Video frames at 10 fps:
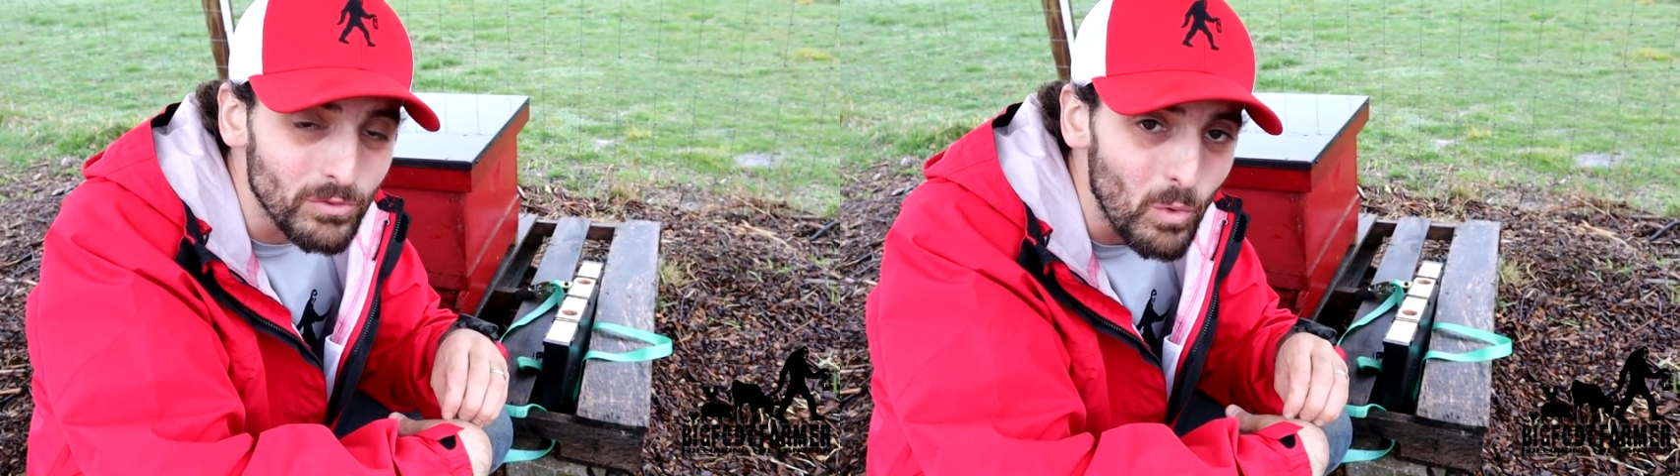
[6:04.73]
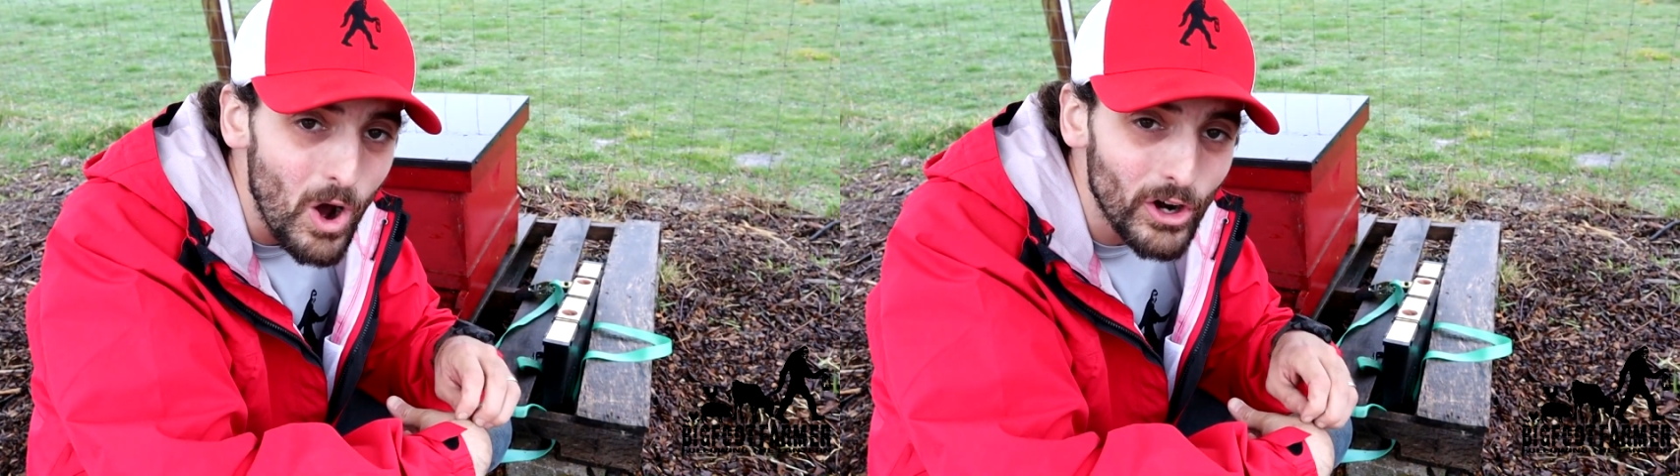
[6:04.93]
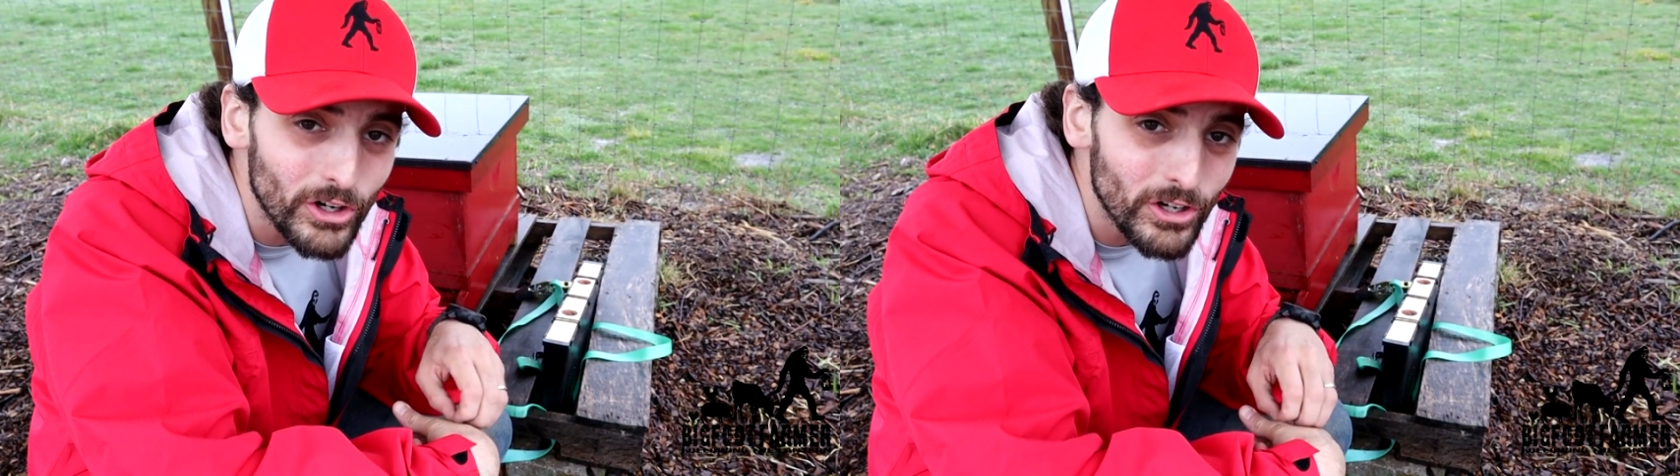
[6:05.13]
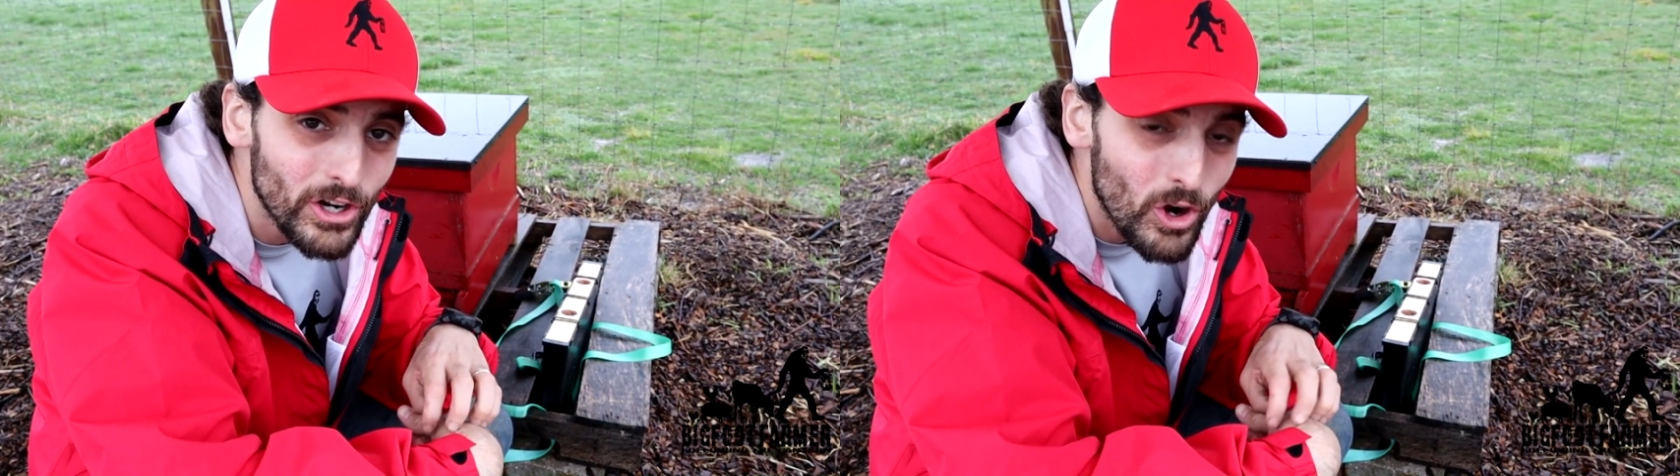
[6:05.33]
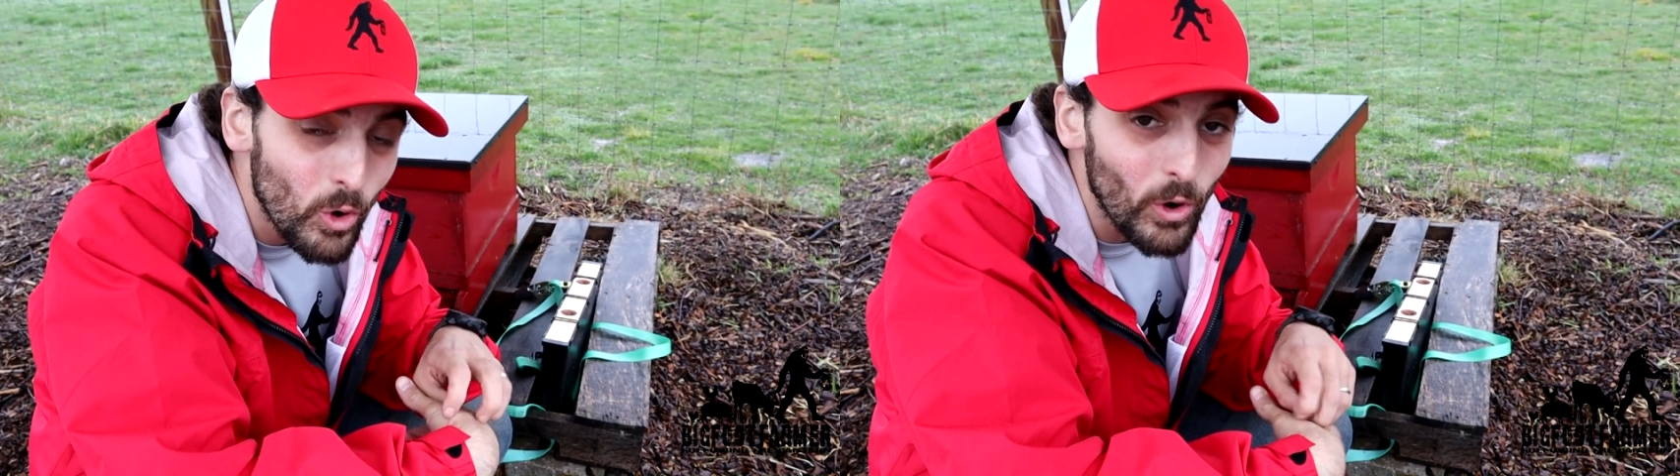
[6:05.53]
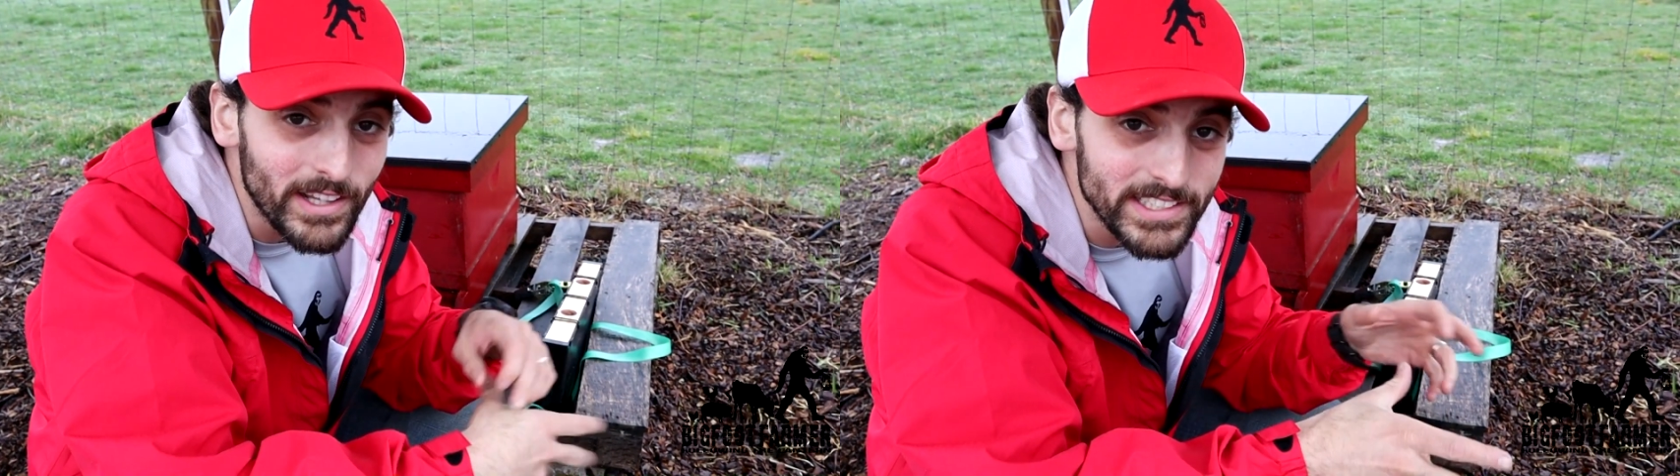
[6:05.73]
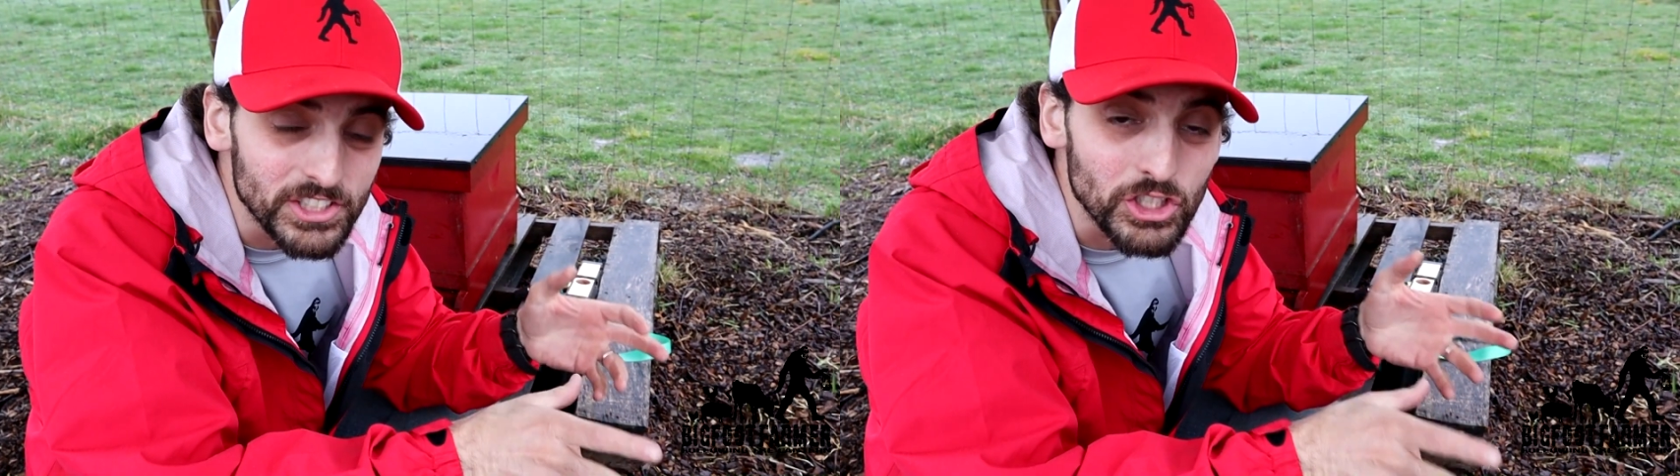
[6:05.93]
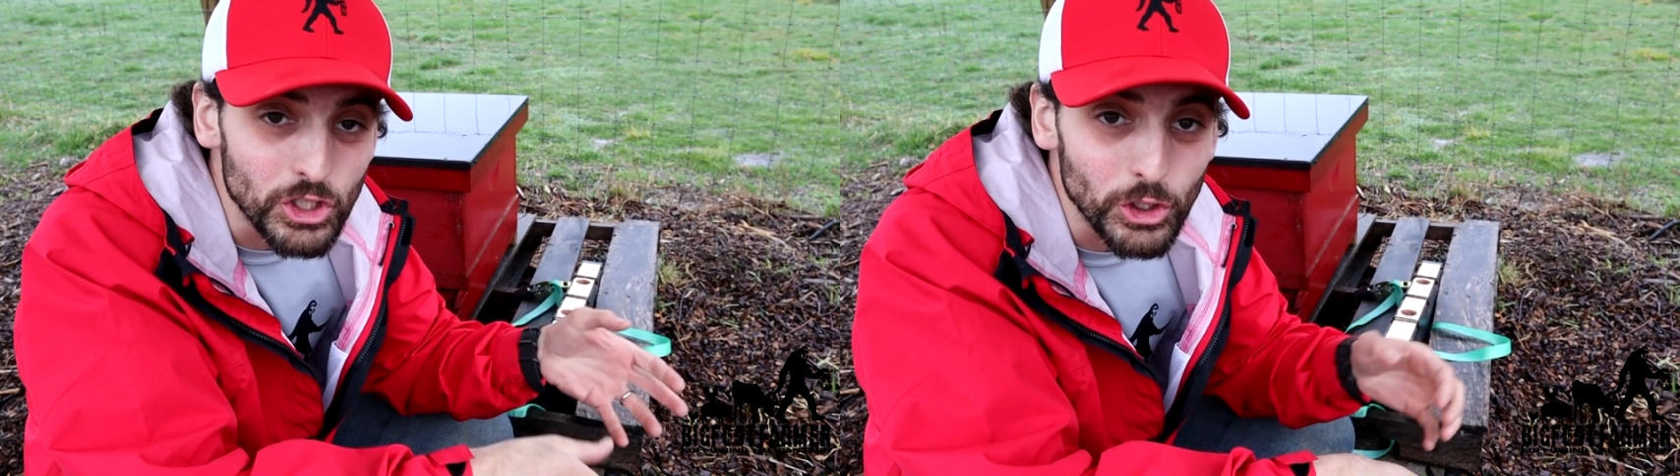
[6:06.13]
water, or at least
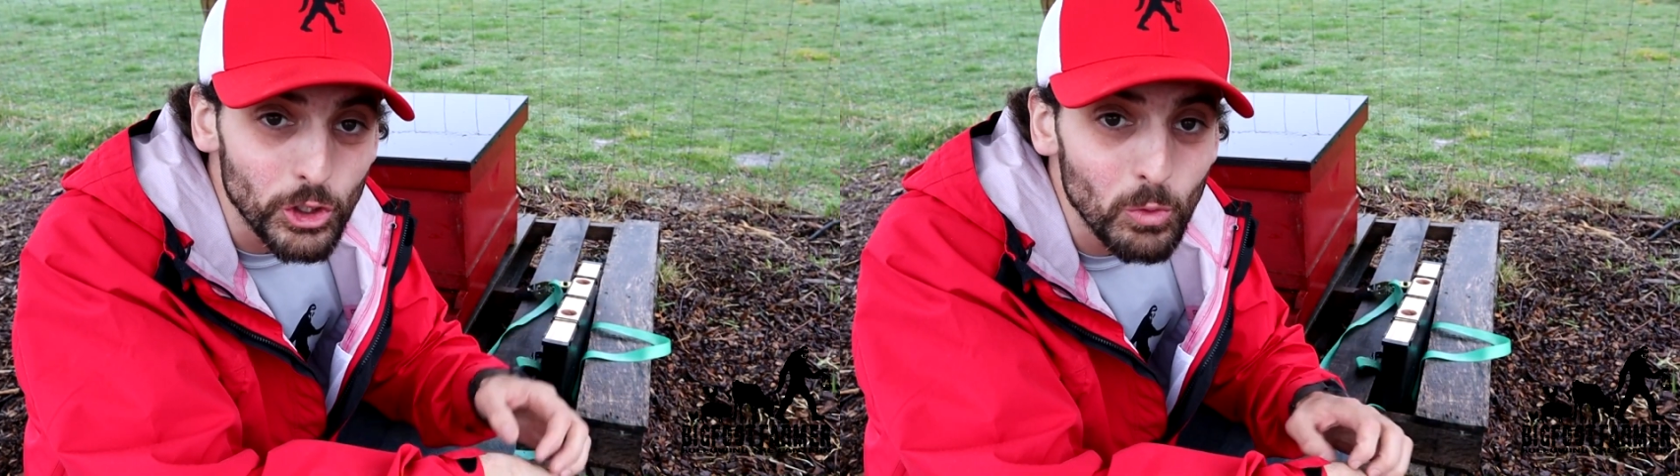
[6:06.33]
sugar